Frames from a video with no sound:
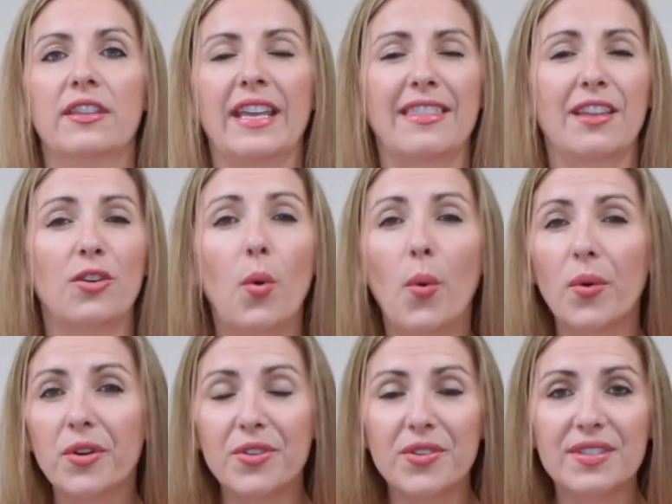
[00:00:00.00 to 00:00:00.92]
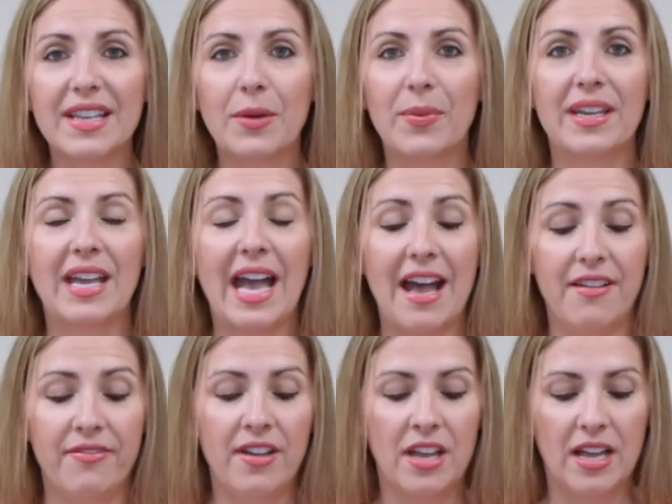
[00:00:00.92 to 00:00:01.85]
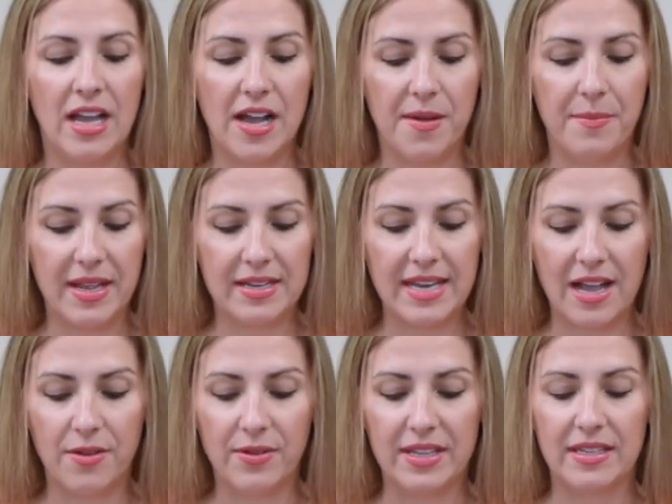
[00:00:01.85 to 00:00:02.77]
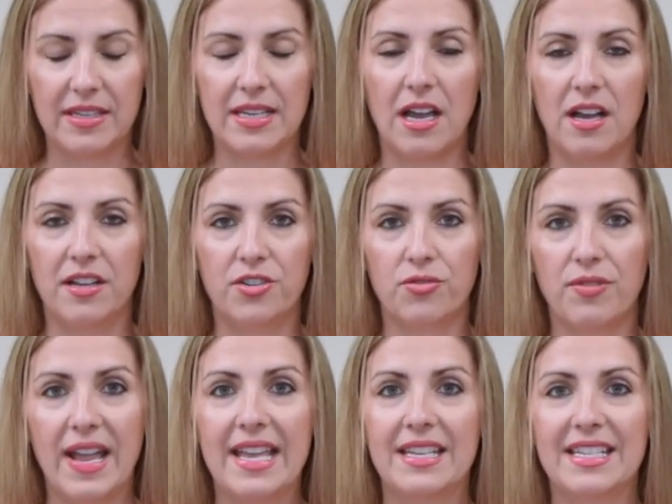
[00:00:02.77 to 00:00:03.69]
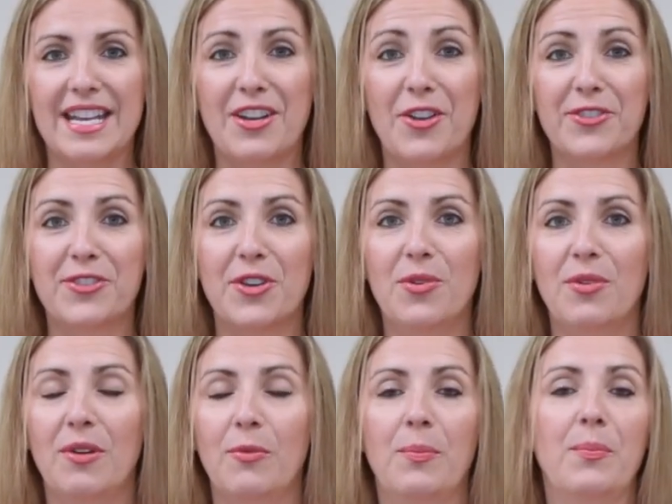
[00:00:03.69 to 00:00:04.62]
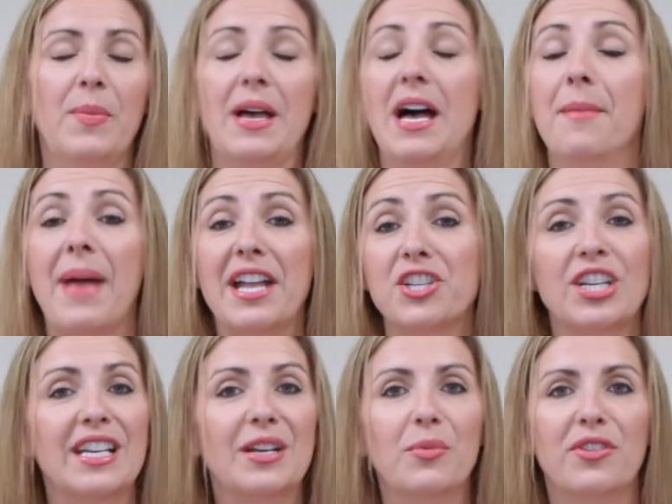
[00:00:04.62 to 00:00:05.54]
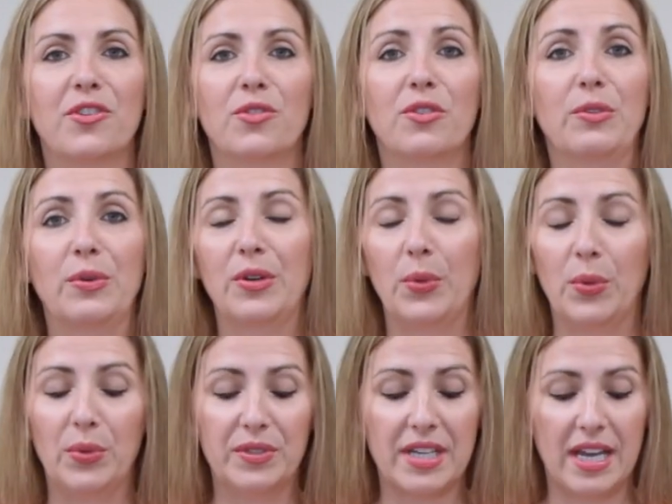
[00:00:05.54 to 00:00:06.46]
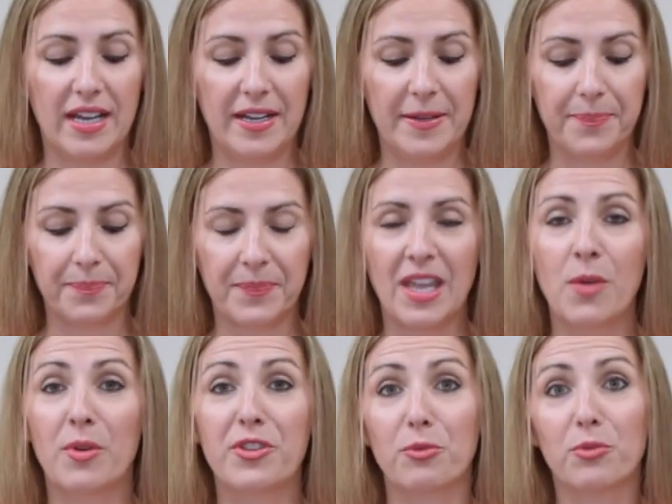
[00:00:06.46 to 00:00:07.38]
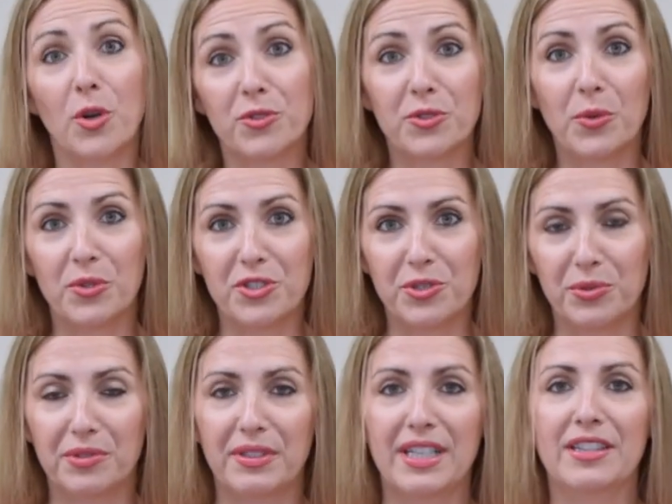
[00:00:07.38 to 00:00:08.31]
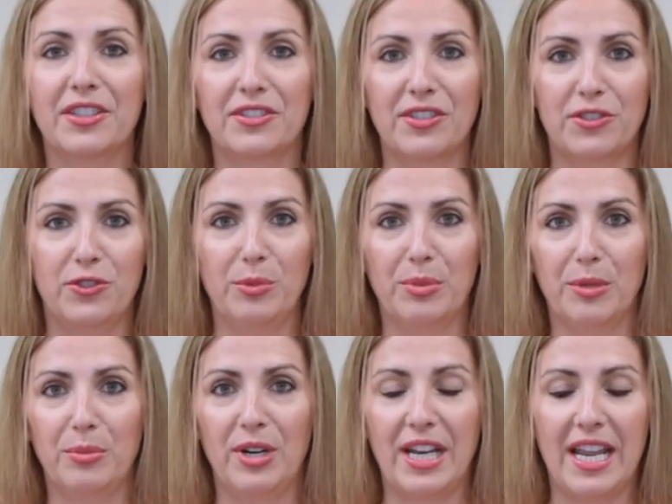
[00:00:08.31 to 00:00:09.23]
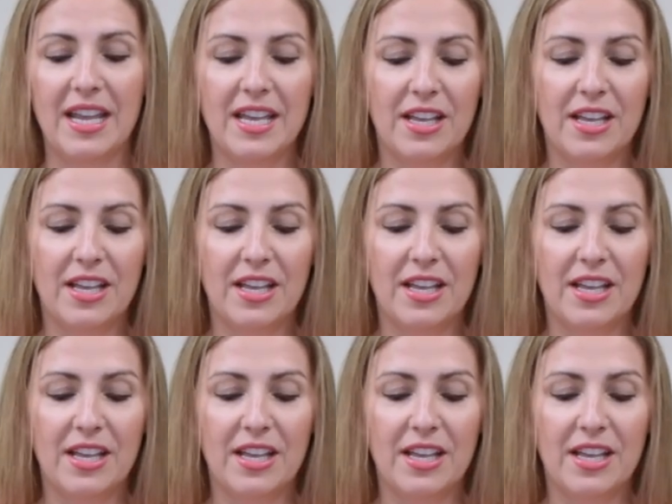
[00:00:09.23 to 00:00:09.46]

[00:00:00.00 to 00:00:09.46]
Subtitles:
like the corals that we have now on trend, and also matching it with your gold, with your rose gold jewelry looks super pretty.